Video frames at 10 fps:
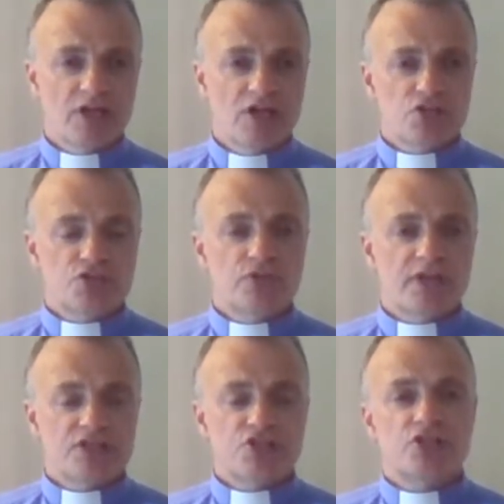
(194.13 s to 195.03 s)
So
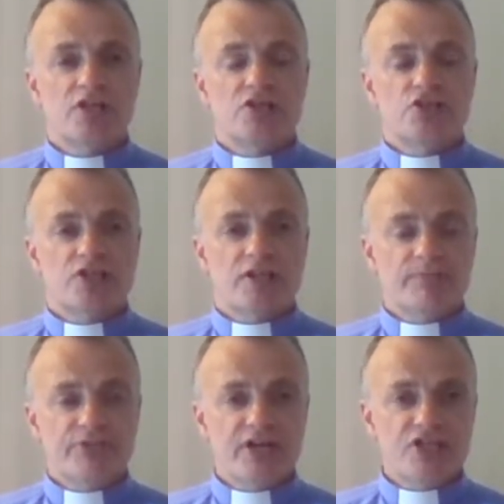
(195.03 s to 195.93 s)
let's sing
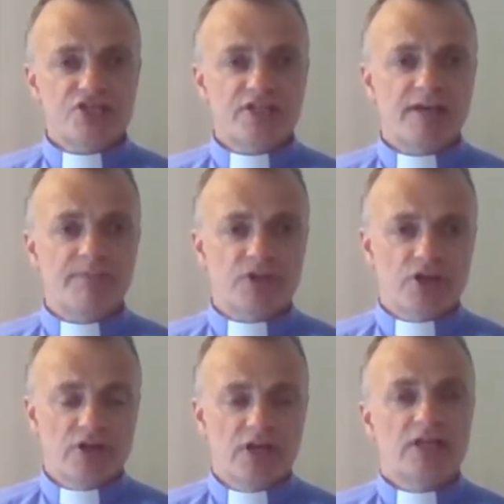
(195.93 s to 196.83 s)
praise to him now.
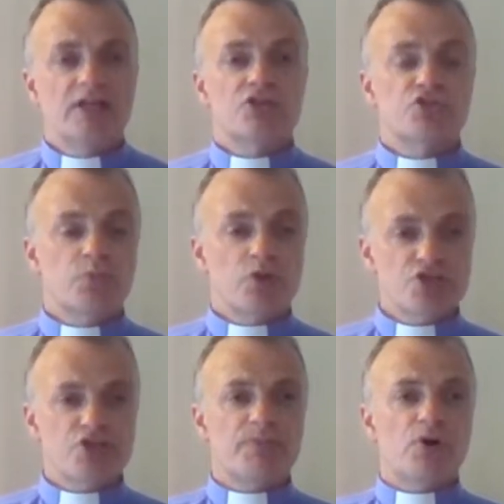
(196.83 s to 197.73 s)
Let us
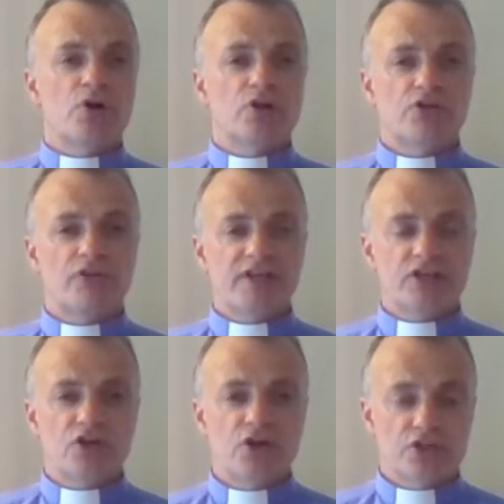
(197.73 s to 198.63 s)
worship our great
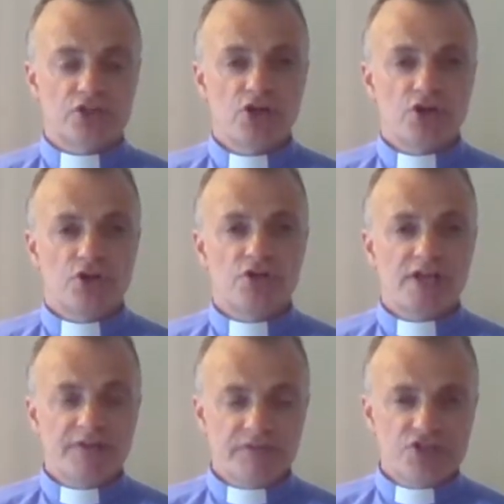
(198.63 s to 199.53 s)
God who
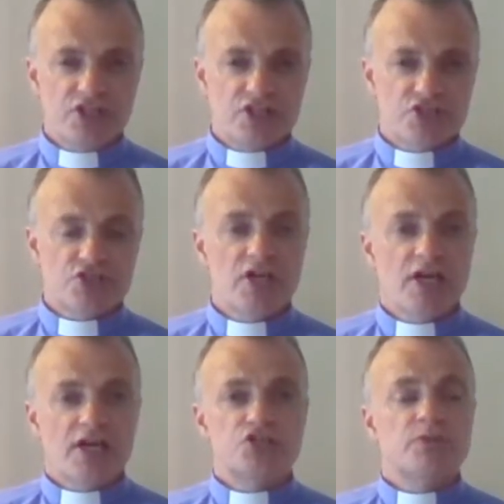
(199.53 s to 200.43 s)
never changes
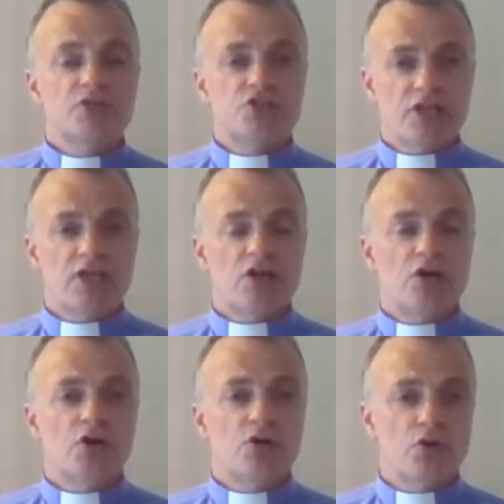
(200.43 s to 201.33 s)
as we sing
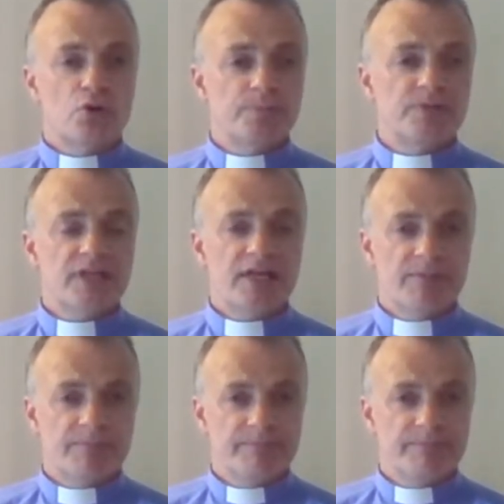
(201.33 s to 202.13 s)
our opening hymn.